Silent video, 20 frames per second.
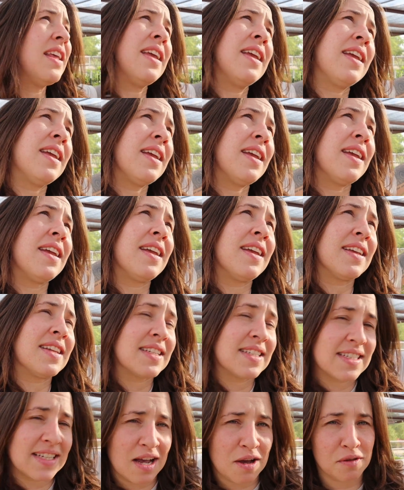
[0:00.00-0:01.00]
the
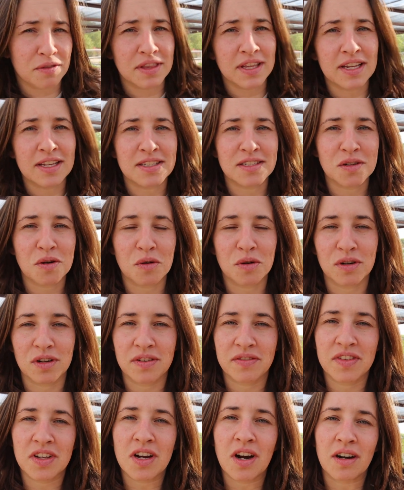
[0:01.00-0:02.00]
southeast
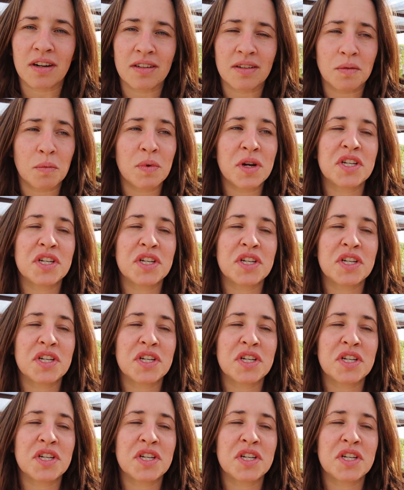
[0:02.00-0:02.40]
corner of the garden,